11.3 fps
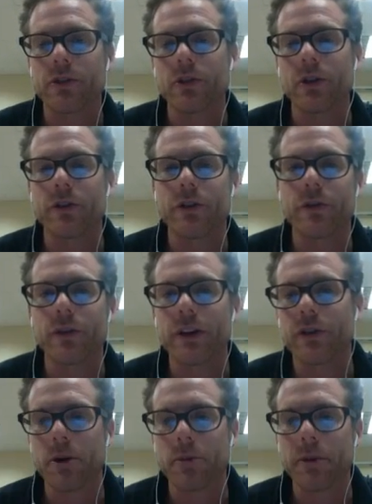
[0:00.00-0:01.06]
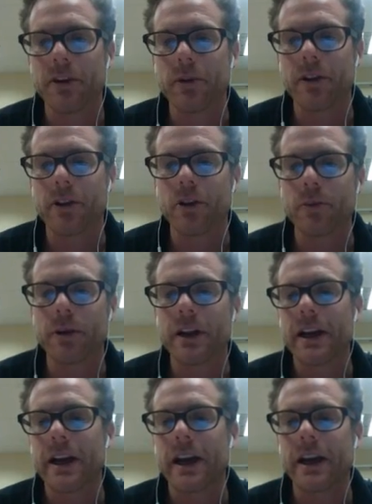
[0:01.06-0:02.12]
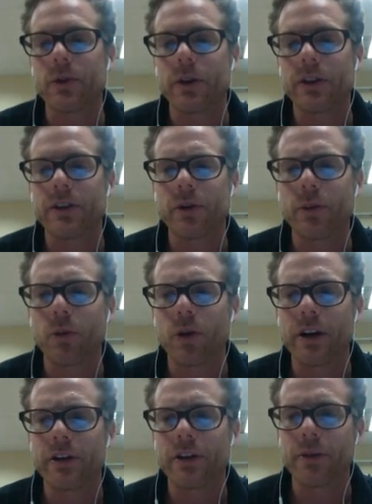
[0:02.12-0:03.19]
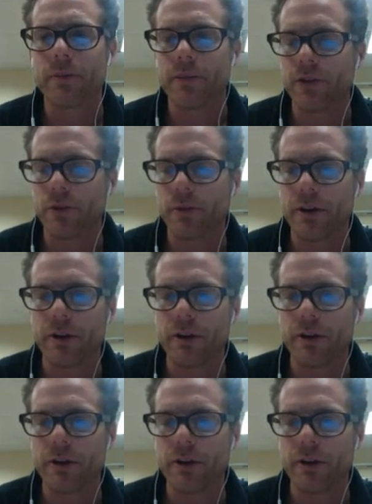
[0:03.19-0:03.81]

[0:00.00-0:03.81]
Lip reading: So if you've experimented with it a little bit and you want to see what more it can do, this would be a